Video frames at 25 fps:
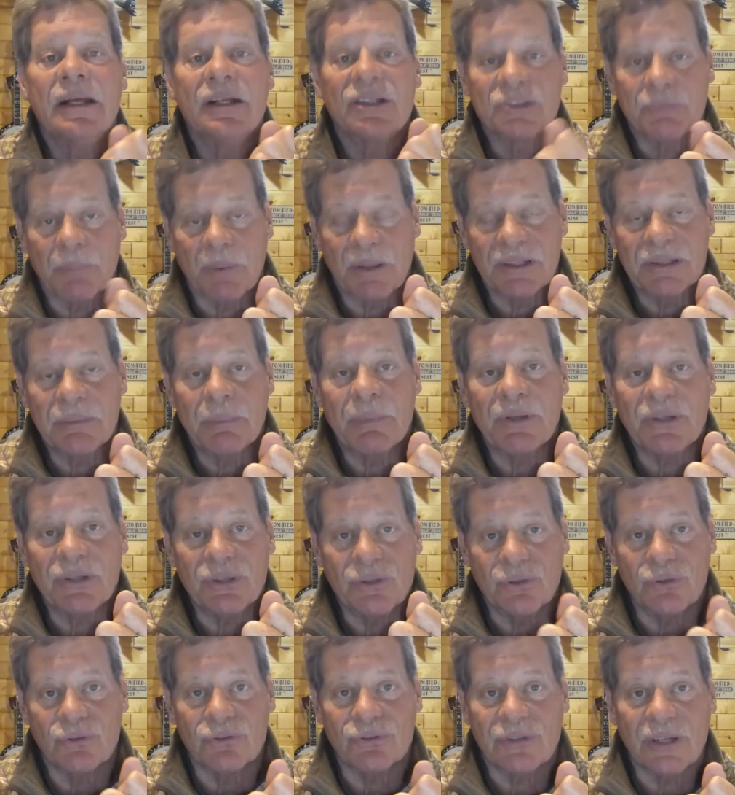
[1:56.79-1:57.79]
It's meant to be
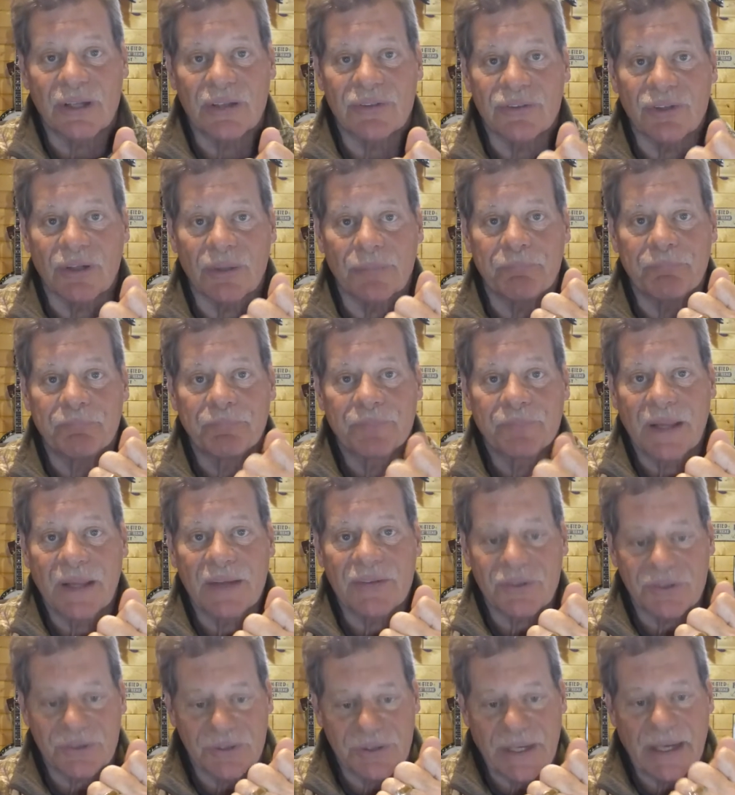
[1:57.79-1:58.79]
used as a
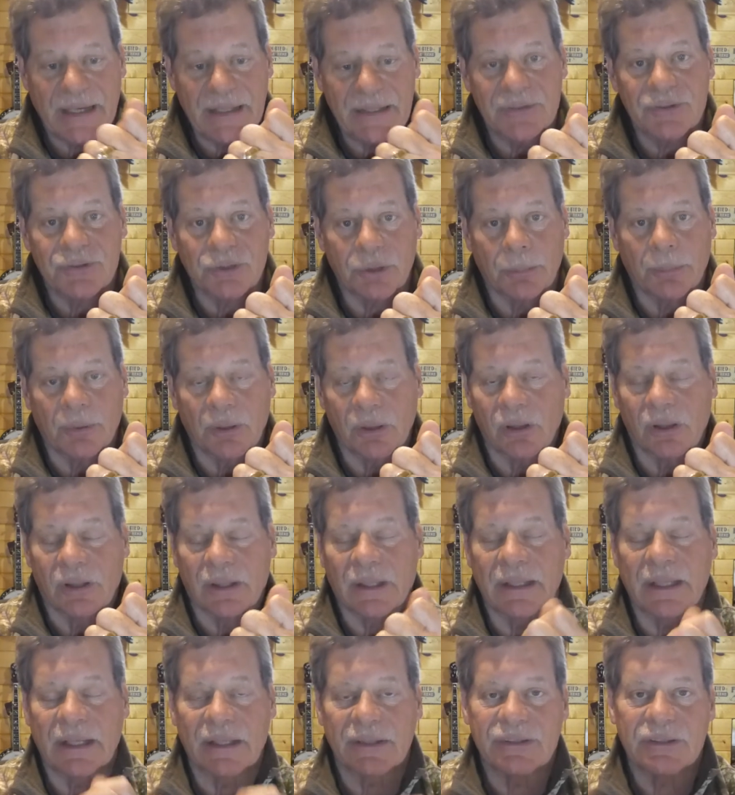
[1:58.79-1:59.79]
tight terminal
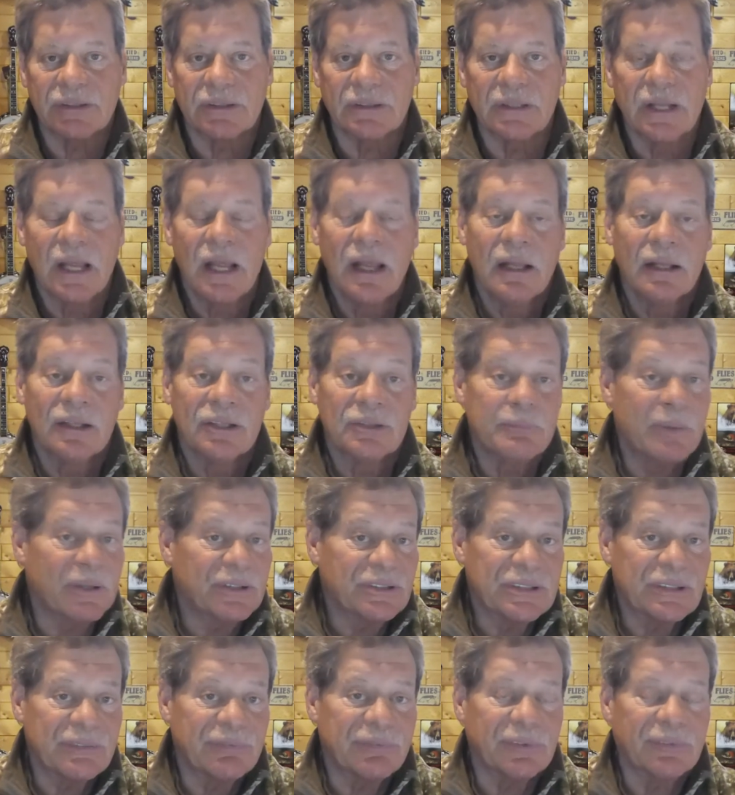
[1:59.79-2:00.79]
connection,
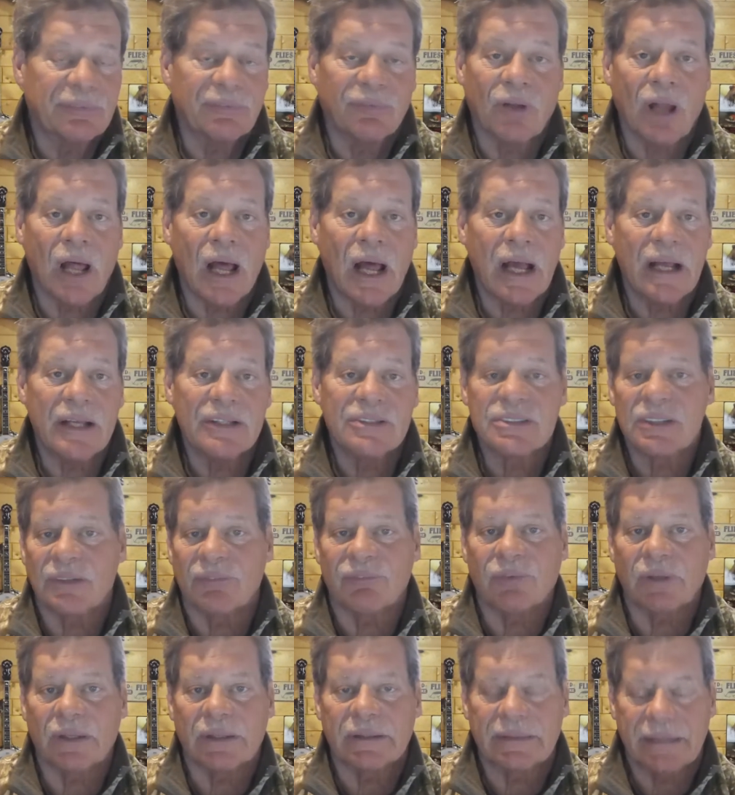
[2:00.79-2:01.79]
especially for flies,
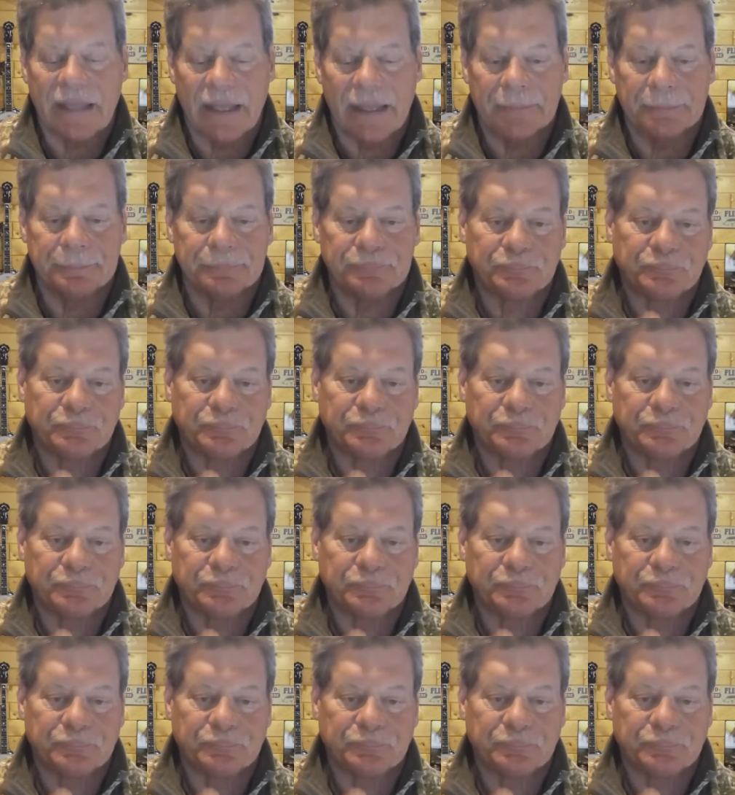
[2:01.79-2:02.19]
stuff like that.